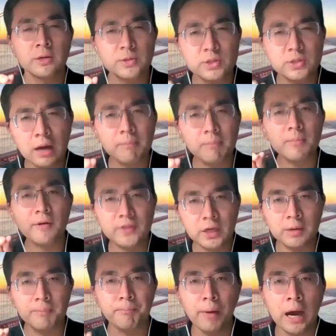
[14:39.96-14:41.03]
some of
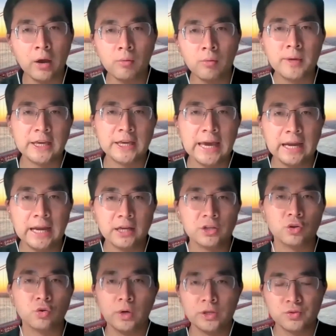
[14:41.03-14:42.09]
the
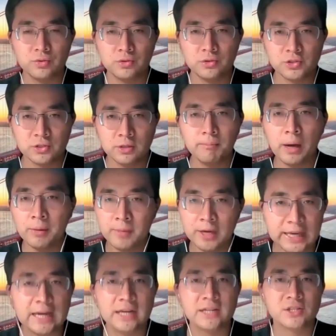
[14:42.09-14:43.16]
biomechanics
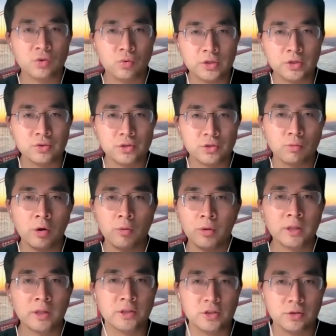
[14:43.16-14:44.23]
questions we're
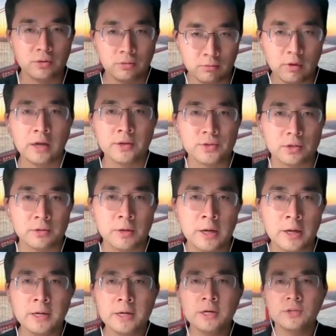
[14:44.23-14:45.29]
willing to answer.
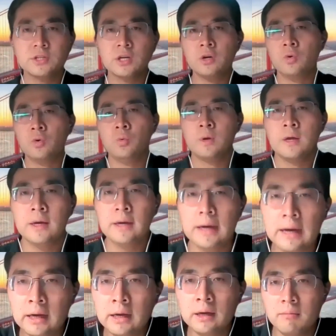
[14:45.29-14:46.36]
So
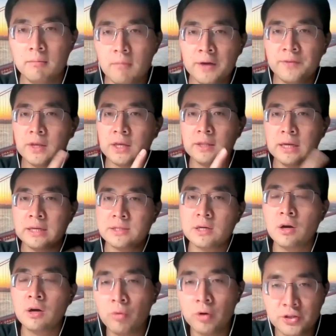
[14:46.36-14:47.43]
I think that's
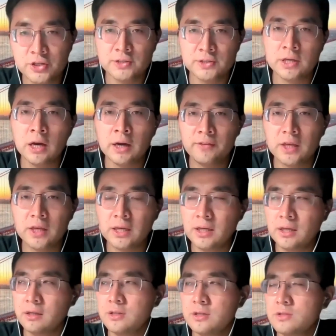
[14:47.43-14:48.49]
our design
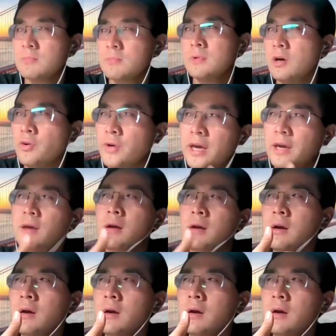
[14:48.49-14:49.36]
thinking is, okay,